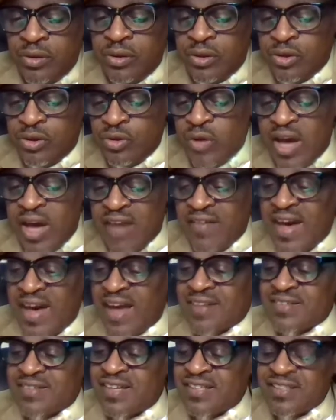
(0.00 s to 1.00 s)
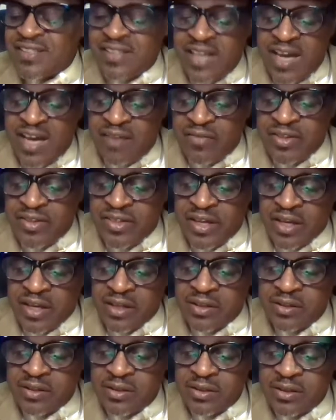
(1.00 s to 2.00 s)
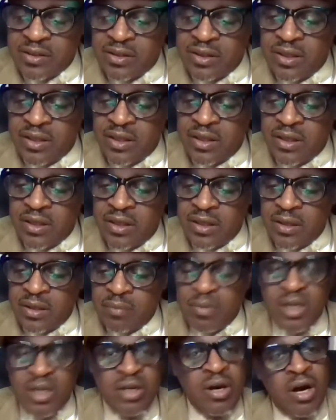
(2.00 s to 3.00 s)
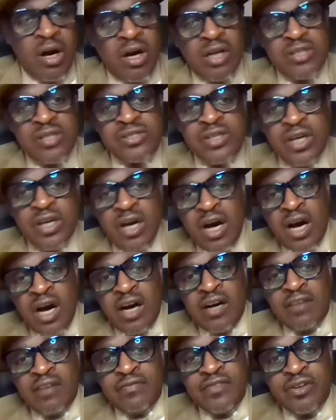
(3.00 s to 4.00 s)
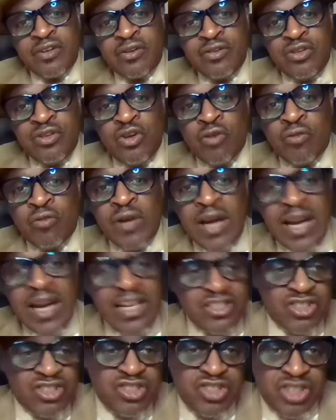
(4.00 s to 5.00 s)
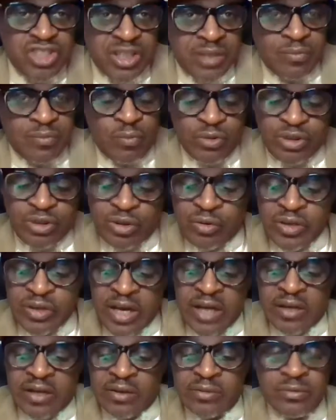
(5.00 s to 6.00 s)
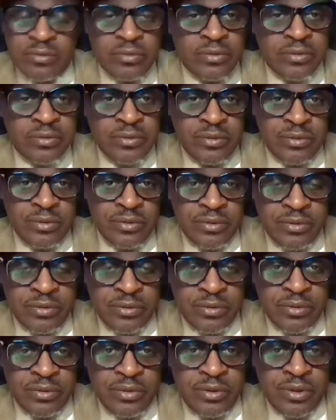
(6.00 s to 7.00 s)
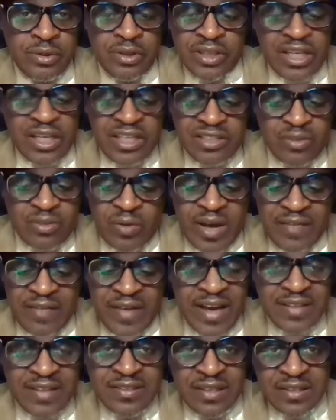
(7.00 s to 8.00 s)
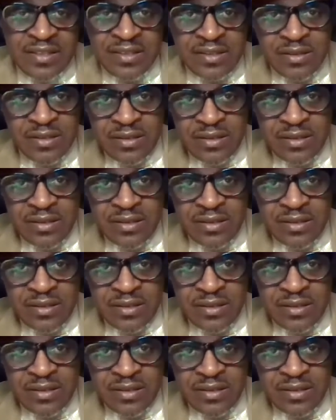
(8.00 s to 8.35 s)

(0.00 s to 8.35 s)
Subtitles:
You have access to everything because of your relationship with the Creator. Kings don't have access.